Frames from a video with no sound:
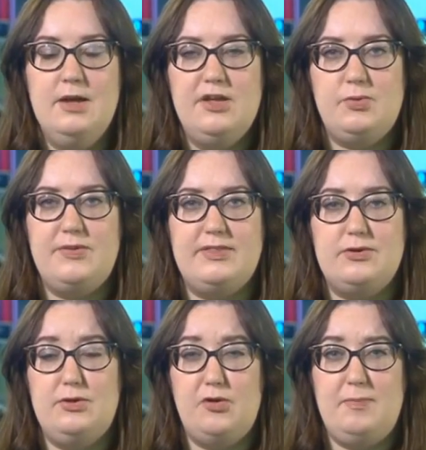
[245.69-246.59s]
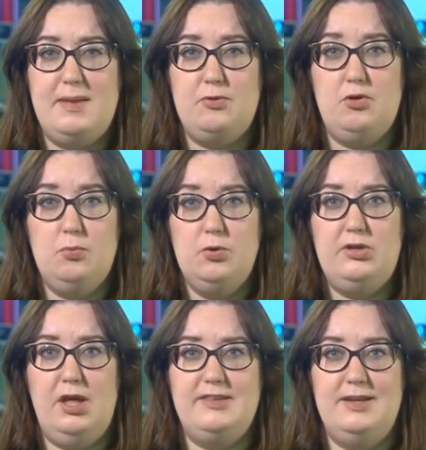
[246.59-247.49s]
So I think there are a lot of people who
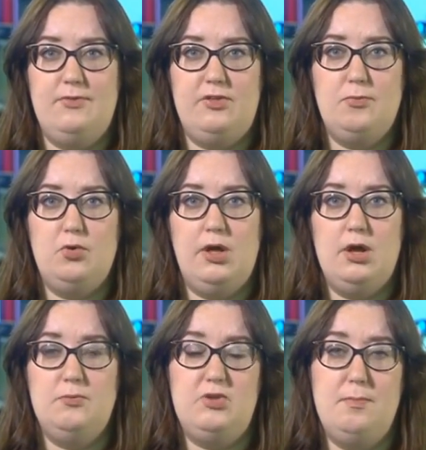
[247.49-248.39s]
would like to live in smaller homes,